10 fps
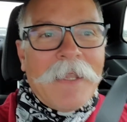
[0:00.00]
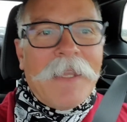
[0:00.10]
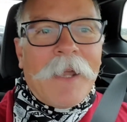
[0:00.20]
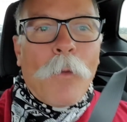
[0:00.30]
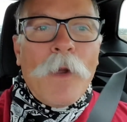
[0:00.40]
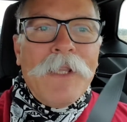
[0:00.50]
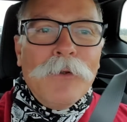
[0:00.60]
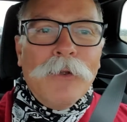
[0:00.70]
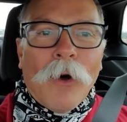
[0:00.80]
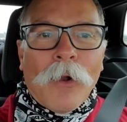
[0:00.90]
that we
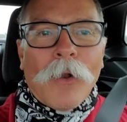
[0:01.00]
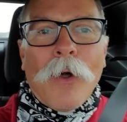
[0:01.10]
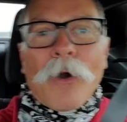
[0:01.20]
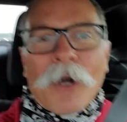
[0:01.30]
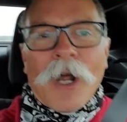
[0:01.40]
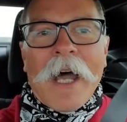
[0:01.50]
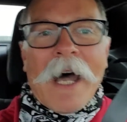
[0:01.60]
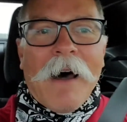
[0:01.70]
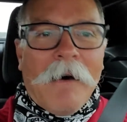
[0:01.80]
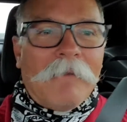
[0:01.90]
do no longer
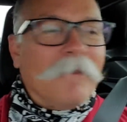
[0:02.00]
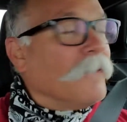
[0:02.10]
have